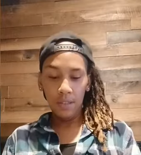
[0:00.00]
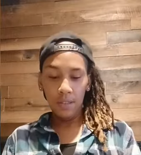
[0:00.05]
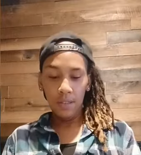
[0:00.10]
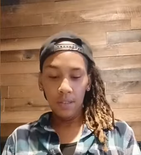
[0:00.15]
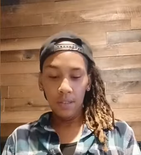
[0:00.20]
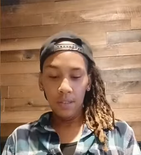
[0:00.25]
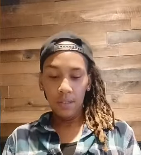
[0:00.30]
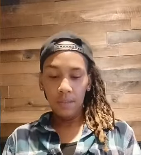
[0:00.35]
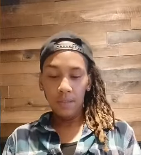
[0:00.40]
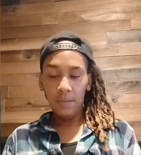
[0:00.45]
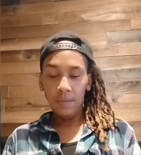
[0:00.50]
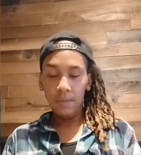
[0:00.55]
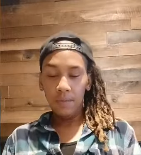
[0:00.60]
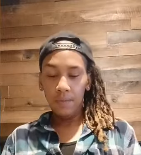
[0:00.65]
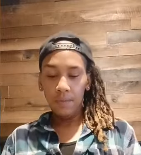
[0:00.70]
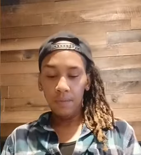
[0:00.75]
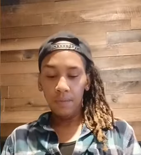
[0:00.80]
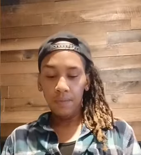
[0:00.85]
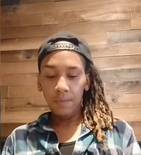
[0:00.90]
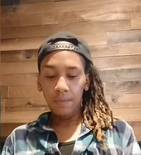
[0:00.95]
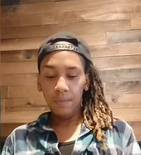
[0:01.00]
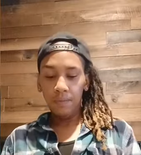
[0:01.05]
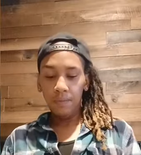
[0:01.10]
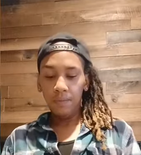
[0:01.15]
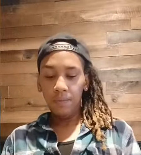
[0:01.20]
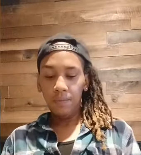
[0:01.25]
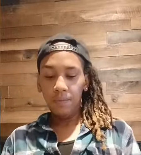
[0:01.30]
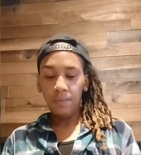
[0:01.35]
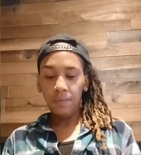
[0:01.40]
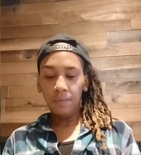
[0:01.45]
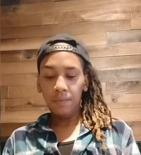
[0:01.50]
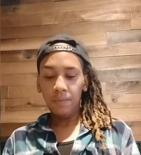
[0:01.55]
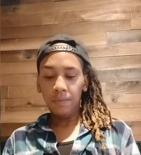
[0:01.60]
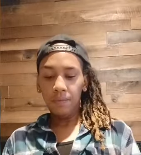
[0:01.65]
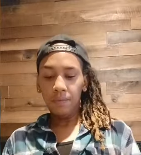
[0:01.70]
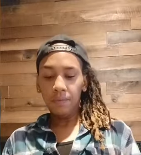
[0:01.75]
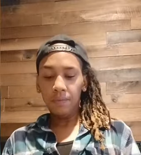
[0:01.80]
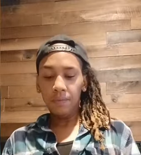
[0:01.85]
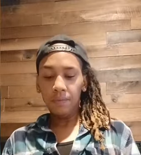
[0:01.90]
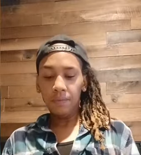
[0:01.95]

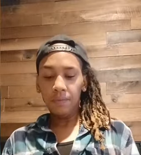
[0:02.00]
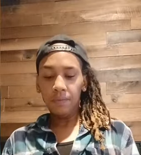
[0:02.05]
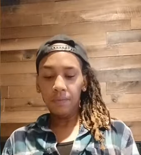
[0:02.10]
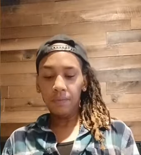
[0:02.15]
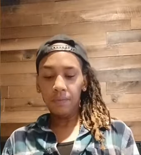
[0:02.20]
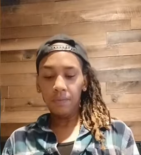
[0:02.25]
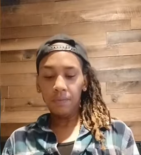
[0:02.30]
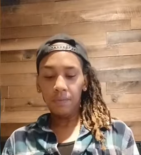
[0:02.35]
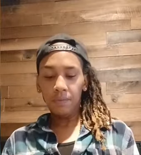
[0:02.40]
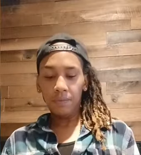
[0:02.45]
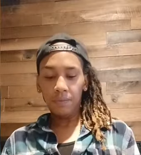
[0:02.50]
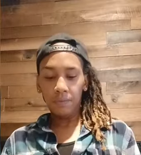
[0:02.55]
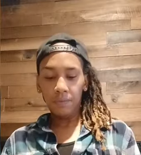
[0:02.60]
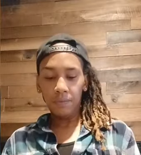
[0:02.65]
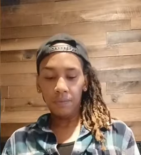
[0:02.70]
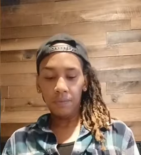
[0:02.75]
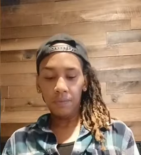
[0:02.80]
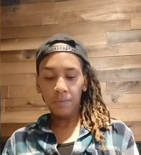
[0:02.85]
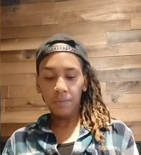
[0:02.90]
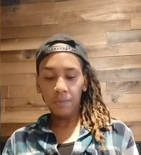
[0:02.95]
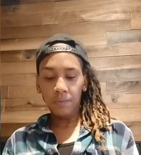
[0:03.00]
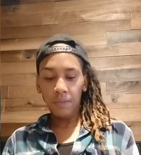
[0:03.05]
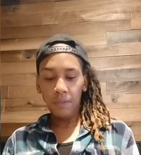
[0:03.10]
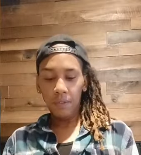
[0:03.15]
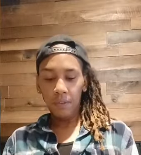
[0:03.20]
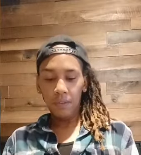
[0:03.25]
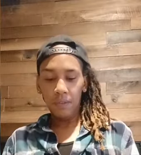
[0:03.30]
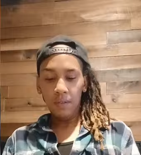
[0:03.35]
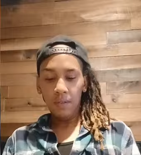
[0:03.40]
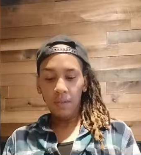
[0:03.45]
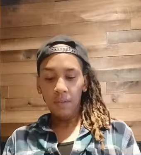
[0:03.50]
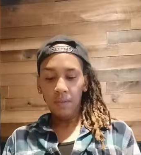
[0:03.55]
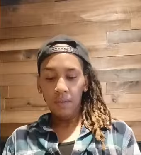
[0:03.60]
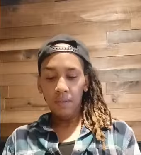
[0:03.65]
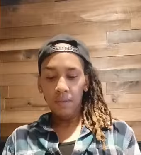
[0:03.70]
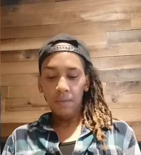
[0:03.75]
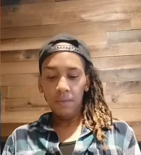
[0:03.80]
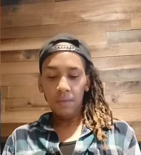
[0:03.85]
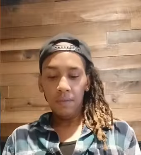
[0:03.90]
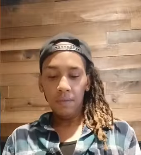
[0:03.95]

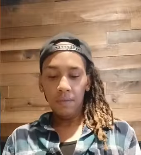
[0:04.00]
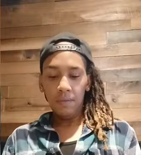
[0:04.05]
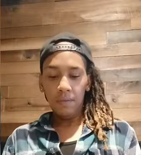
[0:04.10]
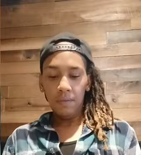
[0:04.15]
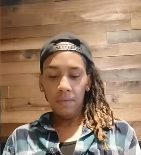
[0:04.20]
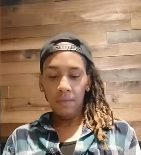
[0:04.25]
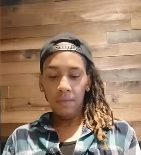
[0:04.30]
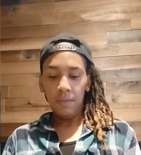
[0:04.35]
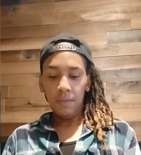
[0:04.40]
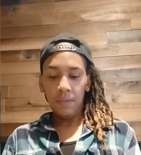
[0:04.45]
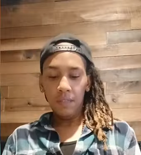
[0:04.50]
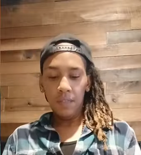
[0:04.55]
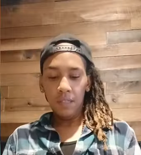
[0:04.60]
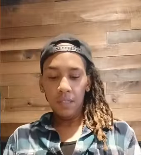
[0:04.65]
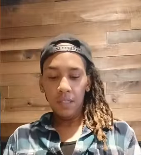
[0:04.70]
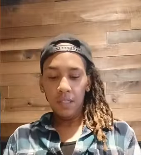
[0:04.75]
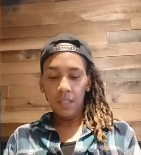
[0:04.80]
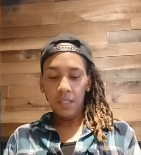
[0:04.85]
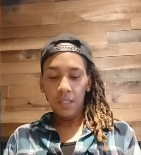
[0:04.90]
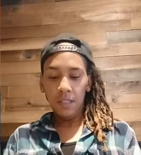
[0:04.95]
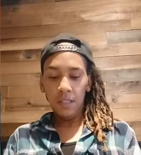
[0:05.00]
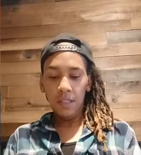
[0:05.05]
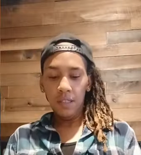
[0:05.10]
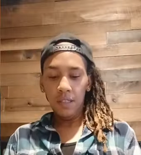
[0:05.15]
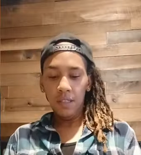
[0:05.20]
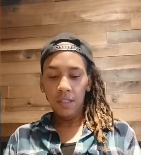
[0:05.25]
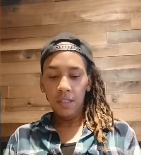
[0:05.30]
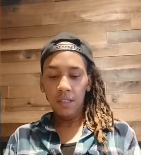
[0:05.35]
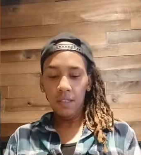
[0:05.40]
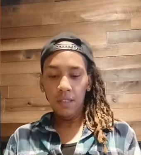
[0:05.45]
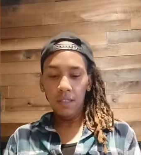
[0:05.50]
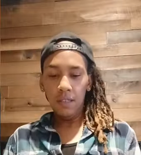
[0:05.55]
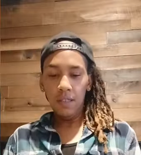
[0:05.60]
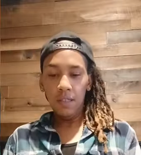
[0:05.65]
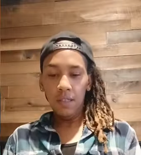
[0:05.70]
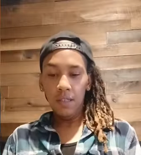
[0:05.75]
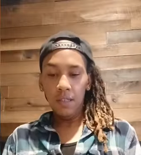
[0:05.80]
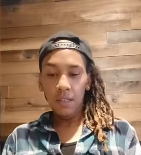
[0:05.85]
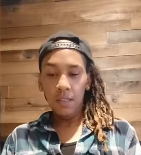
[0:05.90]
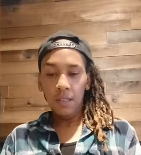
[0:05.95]

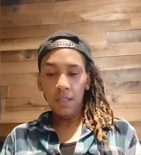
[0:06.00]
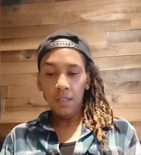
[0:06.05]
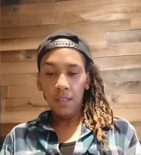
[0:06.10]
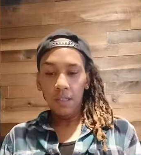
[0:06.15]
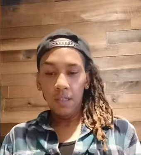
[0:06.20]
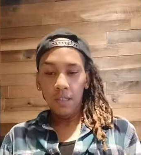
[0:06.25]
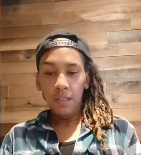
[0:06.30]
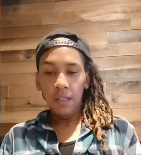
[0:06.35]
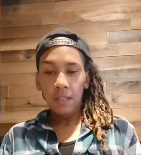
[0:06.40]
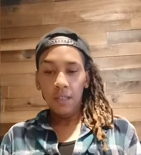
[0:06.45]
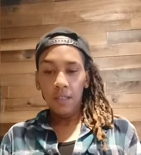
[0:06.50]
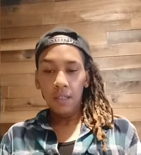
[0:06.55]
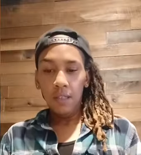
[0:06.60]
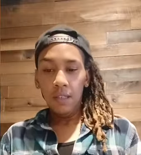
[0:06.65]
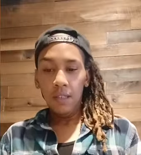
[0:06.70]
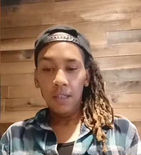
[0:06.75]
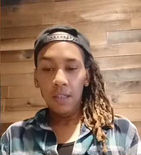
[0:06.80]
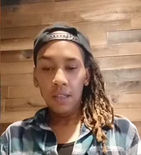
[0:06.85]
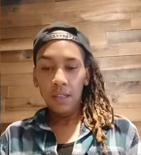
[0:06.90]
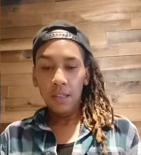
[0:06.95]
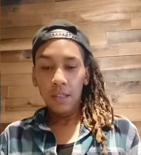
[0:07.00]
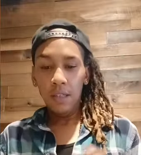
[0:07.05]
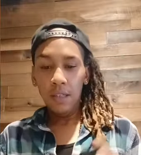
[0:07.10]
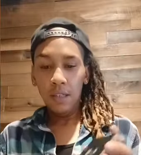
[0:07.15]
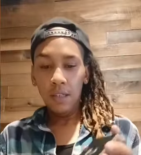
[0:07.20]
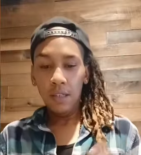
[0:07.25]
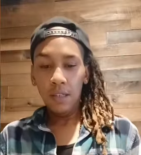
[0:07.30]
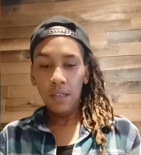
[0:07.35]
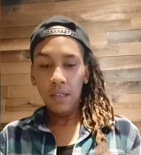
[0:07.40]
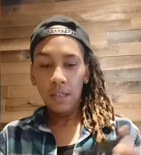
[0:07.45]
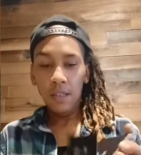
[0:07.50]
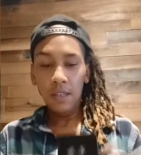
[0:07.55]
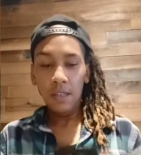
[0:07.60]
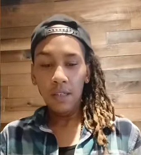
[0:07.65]
[no speech]